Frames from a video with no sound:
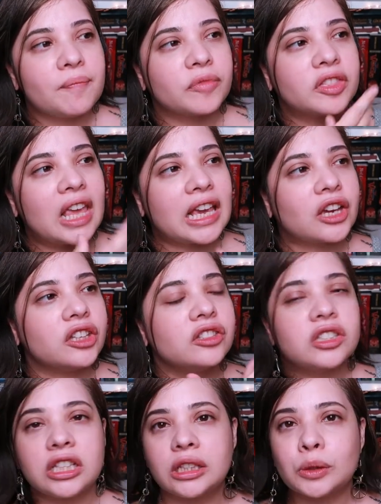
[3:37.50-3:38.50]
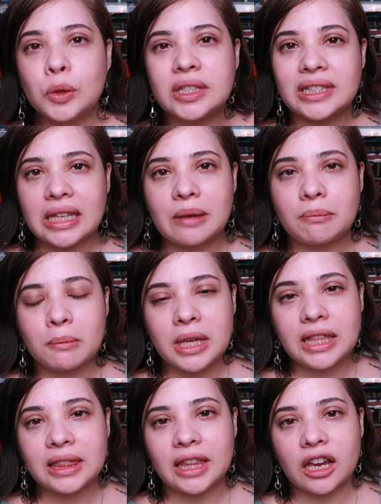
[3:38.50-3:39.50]
they continuously
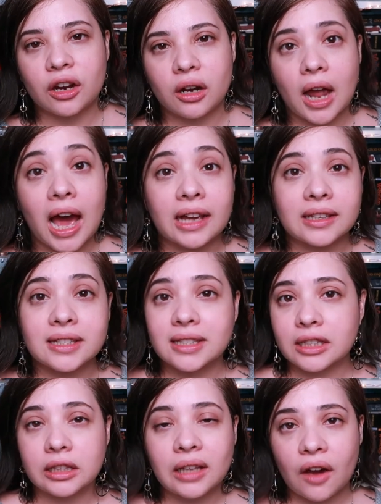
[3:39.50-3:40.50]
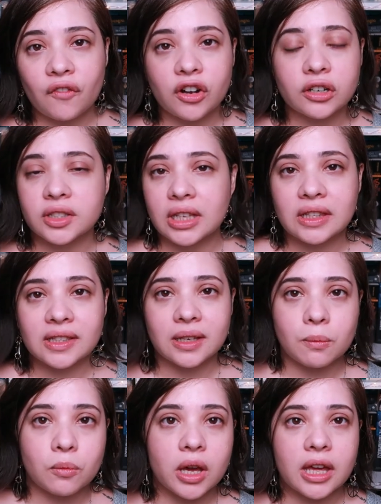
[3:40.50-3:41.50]
meet there as lovers in
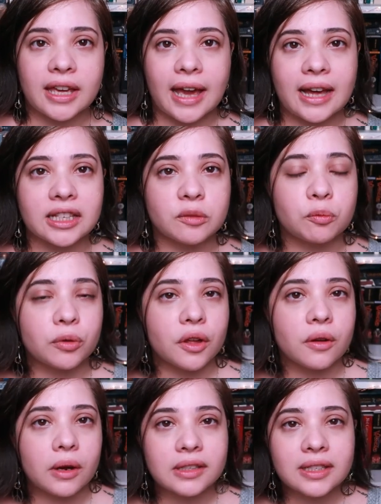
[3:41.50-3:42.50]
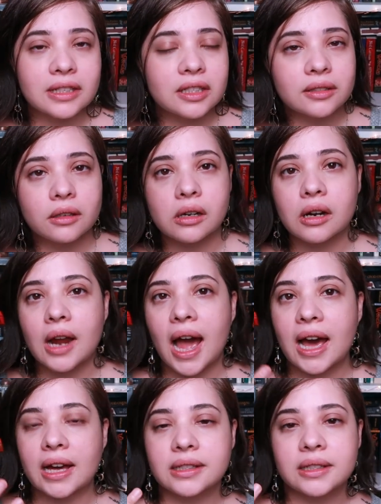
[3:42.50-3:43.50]
some way, as brother and sister,
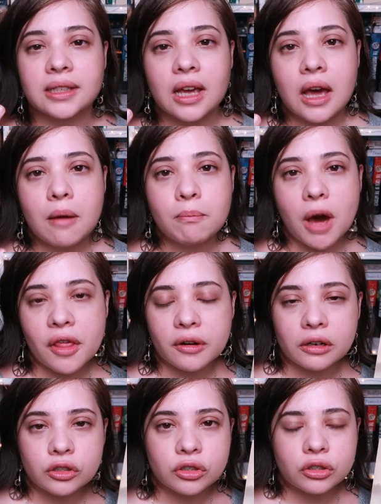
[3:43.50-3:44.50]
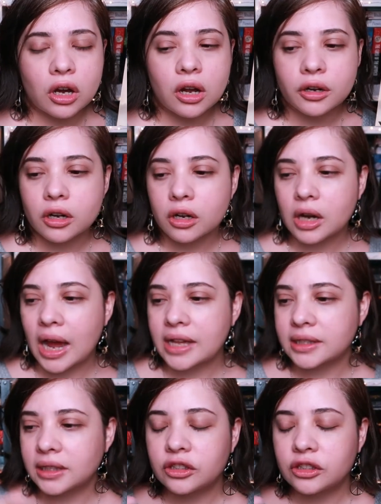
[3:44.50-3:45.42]
as mother and daughter, as,